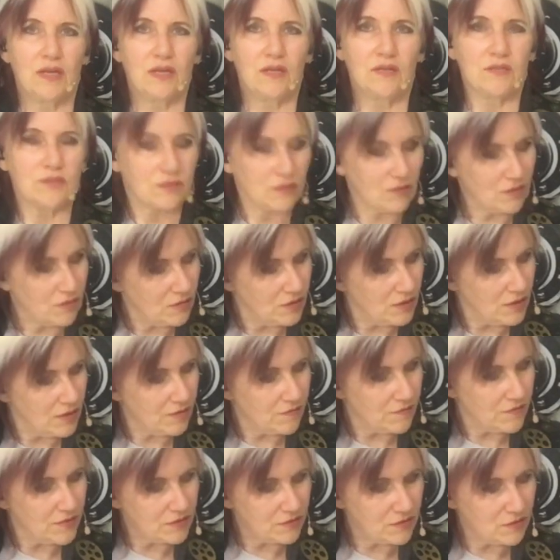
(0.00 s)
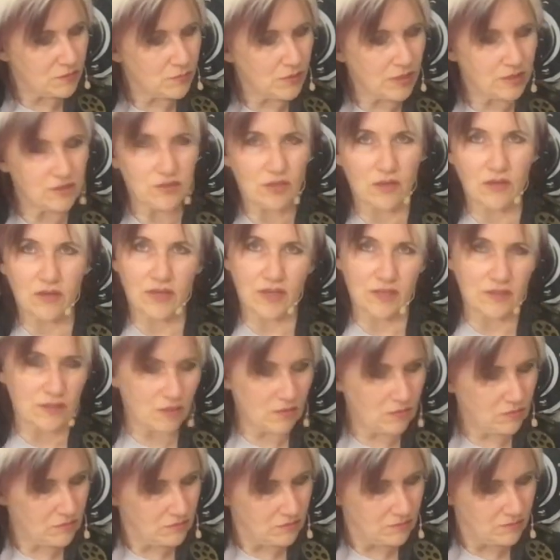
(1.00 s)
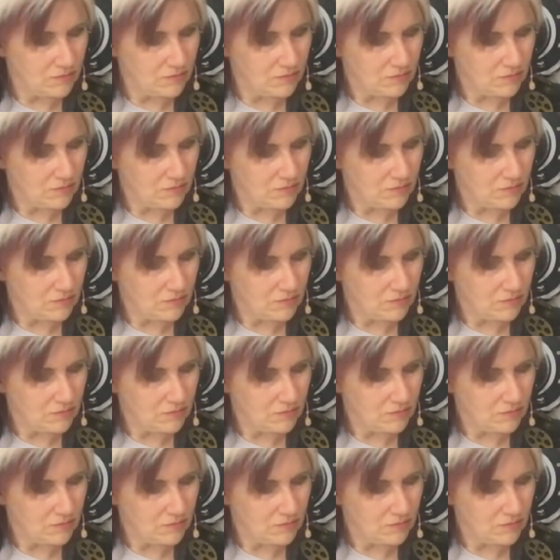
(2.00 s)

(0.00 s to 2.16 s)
So if this is my target note,